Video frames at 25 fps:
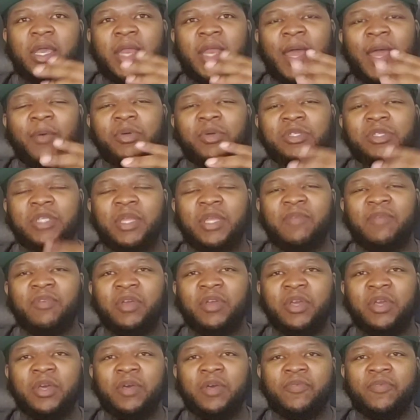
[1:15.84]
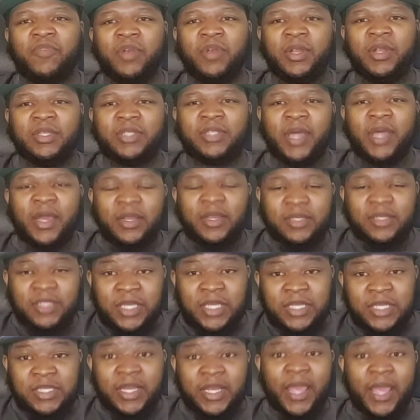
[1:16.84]
And that wasn't even good for the entire
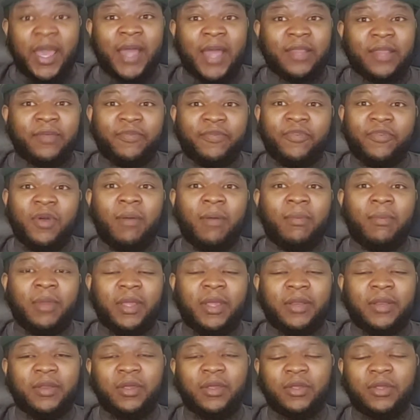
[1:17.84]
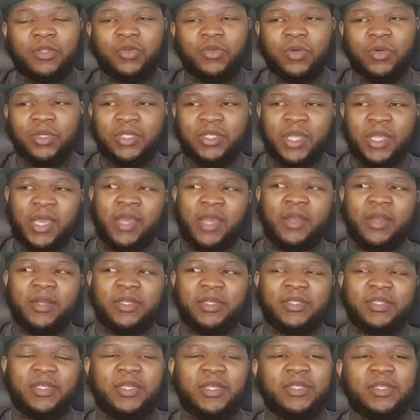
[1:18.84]
season. They got the fumbling towards the end
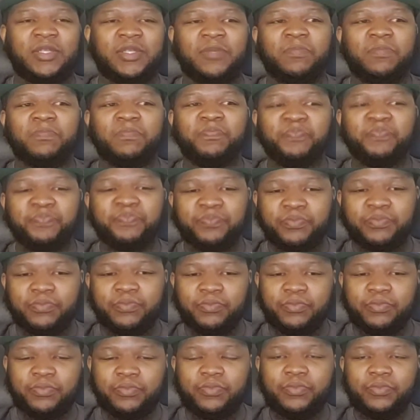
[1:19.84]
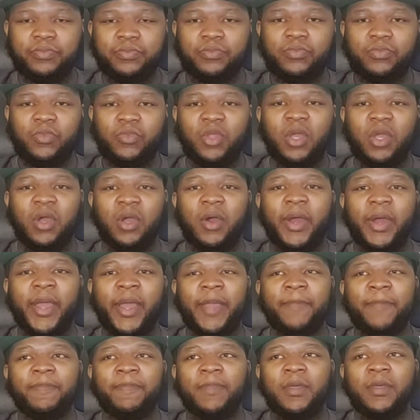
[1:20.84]
of the season. All
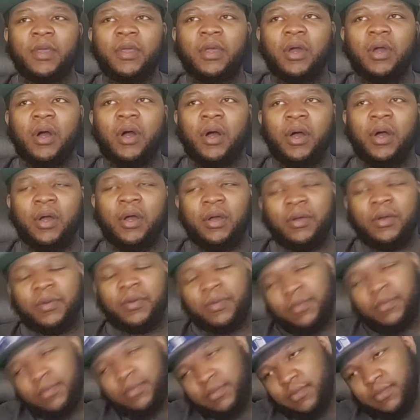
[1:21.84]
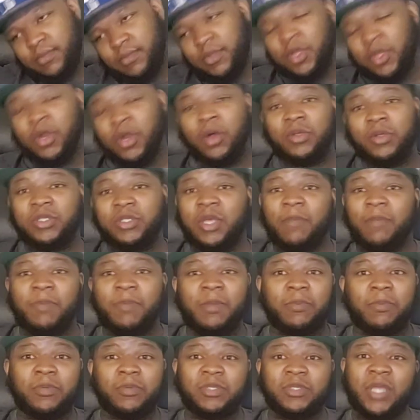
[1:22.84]
right. Um, you know, some
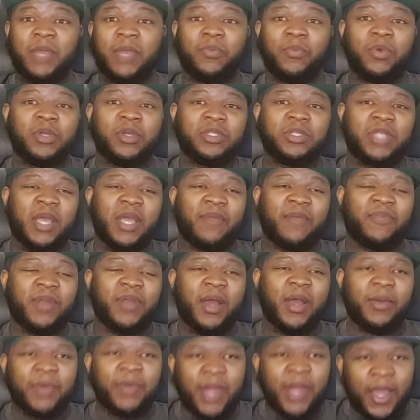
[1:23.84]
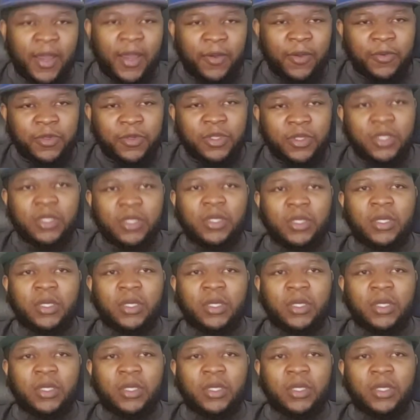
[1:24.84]
people say run Stafford out now.